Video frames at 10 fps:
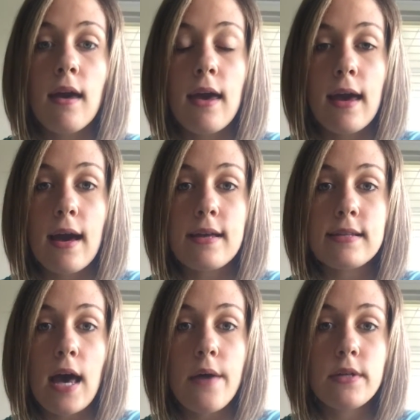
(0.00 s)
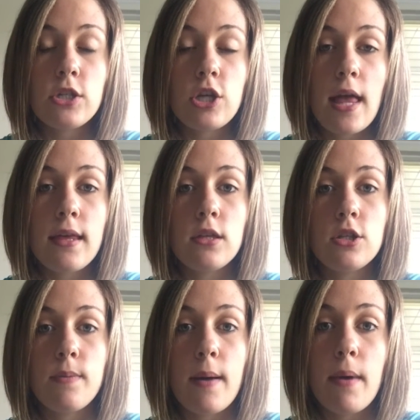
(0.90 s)
Hey guys, I was
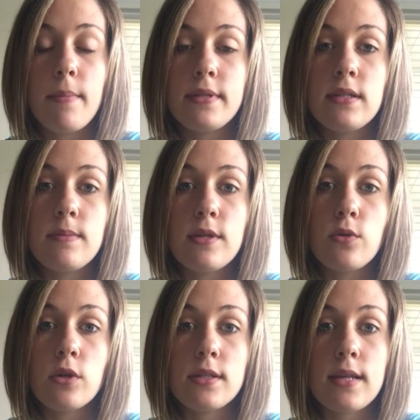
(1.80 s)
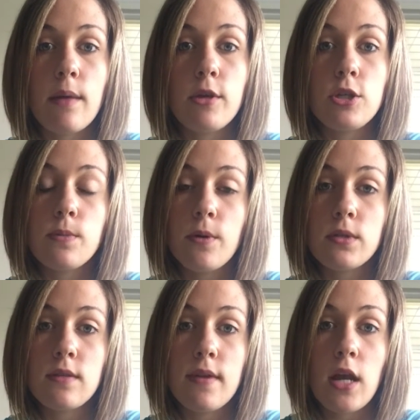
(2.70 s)
challenged by my business mentor Simon to
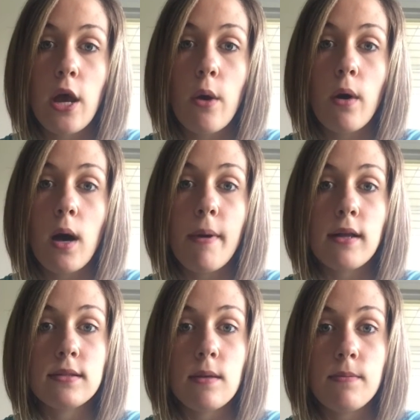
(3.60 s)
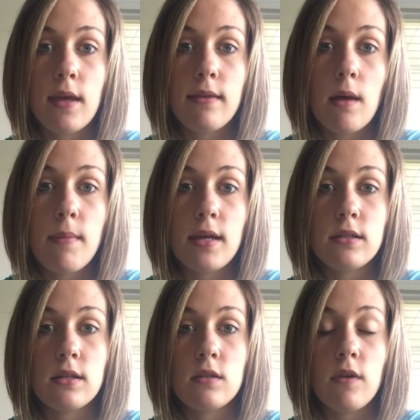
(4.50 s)
post a video about something that makes
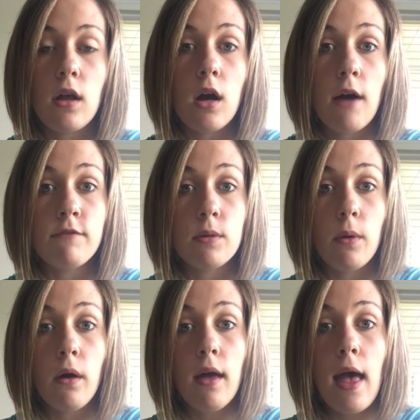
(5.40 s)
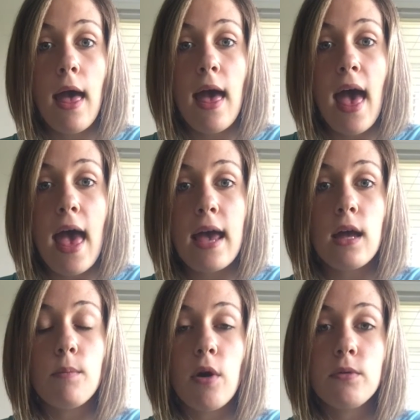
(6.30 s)
us feel uncomfortable.
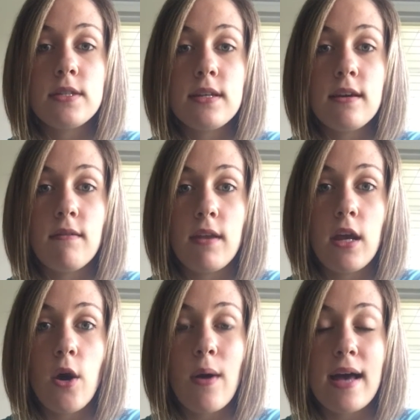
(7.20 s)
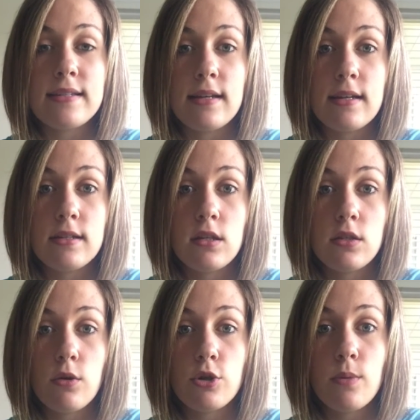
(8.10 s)
And posting a video as it is to
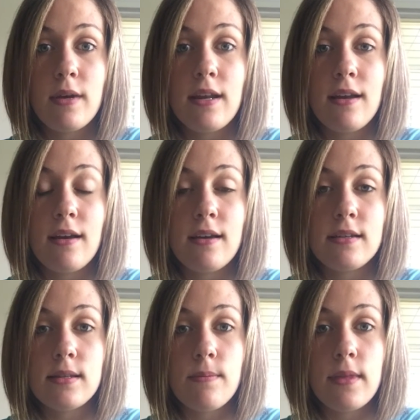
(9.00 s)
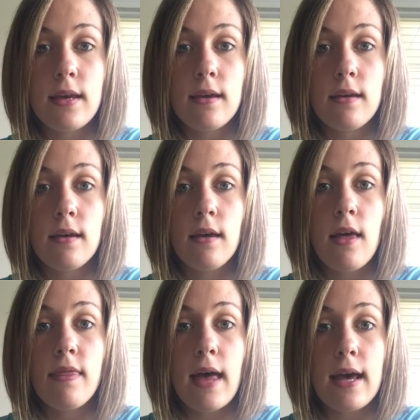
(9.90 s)
social media is something
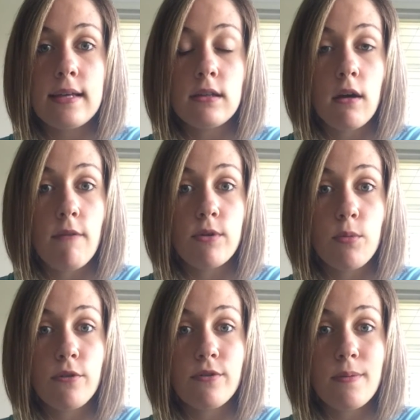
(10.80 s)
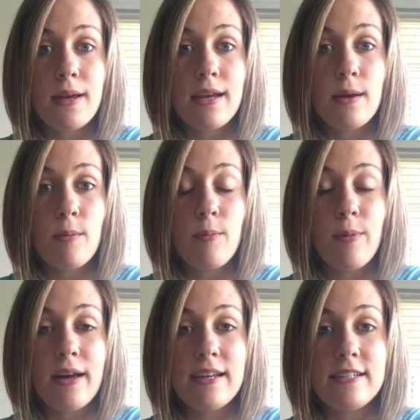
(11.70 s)
that is uncomfortable for me,
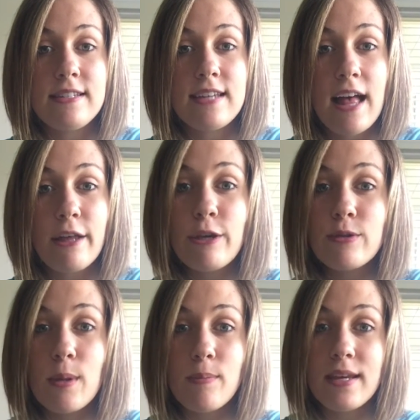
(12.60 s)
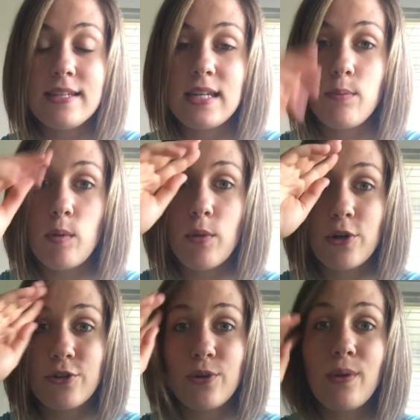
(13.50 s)
but telling you something deep and
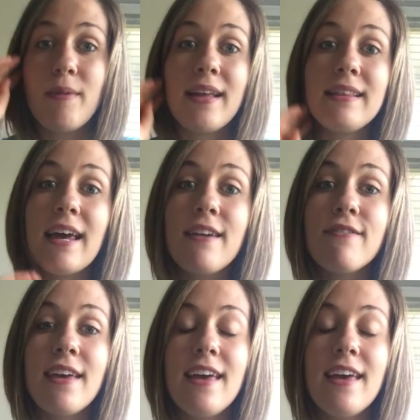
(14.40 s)
personal in my life